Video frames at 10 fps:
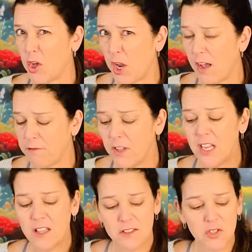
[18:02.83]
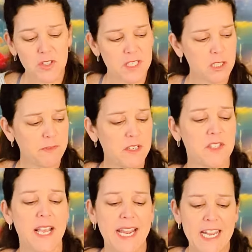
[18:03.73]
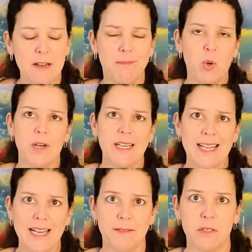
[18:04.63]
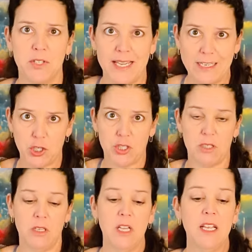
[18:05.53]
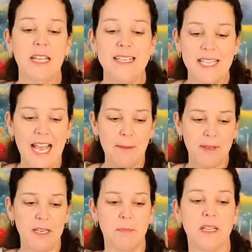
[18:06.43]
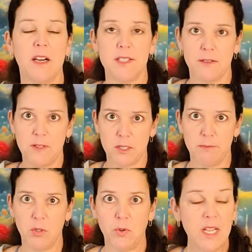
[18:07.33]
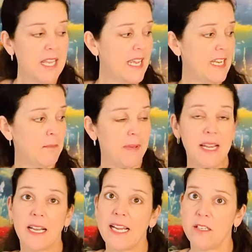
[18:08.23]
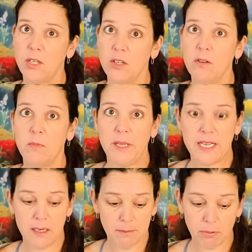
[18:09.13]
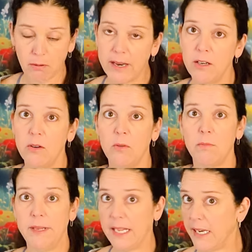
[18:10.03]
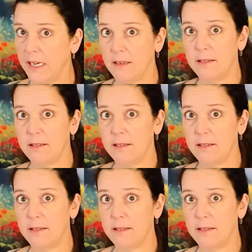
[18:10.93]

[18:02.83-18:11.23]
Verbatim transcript: enough. There's this feels like an important conversation is happening because of this moon, and it may lead to you being in a brand new beginning,